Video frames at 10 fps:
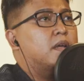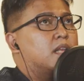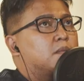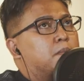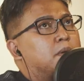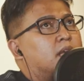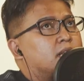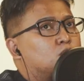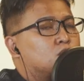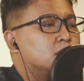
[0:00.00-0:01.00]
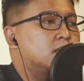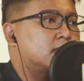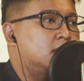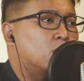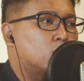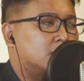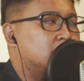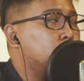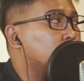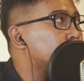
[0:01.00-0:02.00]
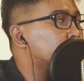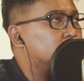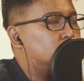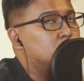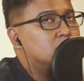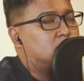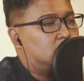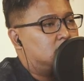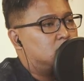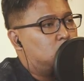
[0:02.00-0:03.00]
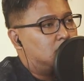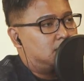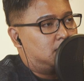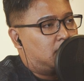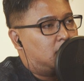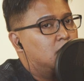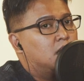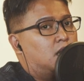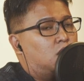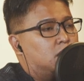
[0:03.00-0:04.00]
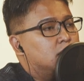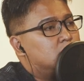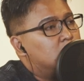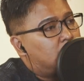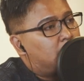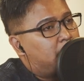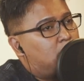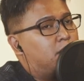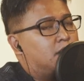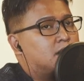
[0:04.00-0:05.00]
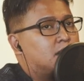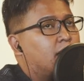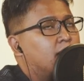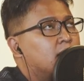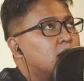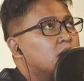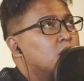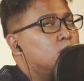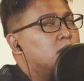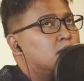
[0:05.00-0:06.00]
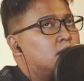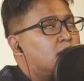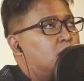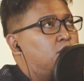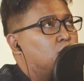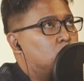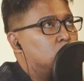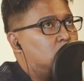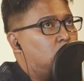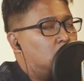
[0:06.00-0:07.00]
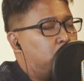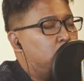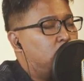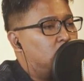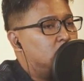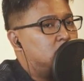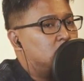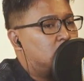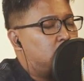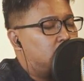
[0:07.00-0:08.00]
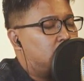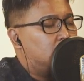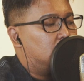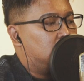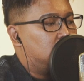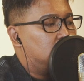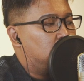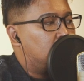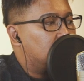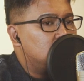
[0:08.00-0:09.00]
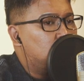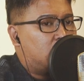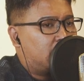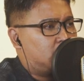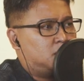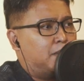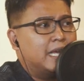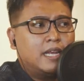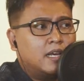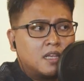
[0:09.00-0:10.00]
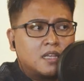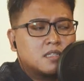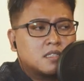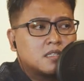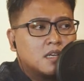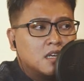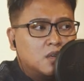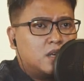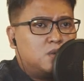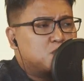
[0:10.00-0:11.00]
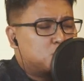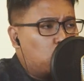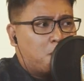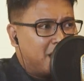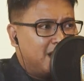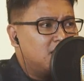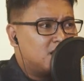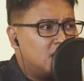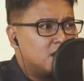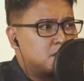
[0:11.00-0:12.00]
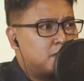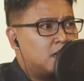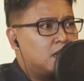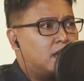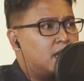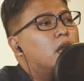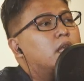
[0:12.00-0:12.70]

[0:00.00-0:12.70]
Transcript: get people get social justice social justice work done yep. on Instagram, and then with the ten with the ten photos that you can put for Instagram, right? Uh, you can actually do like explainers. You can do so many things, but yet